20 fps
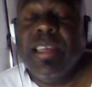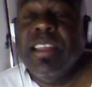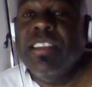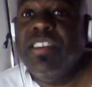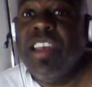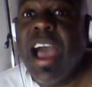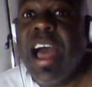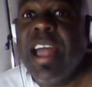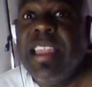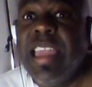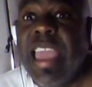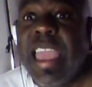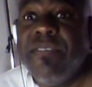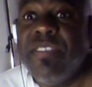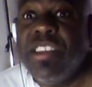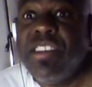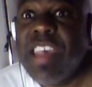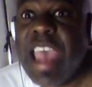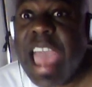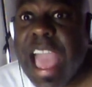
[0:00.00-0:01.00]
Than John
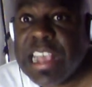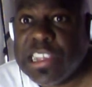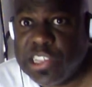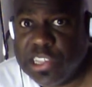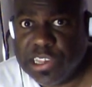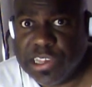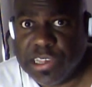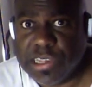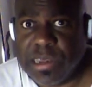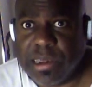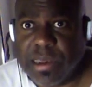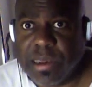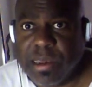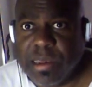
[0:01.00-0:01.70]
David Jackson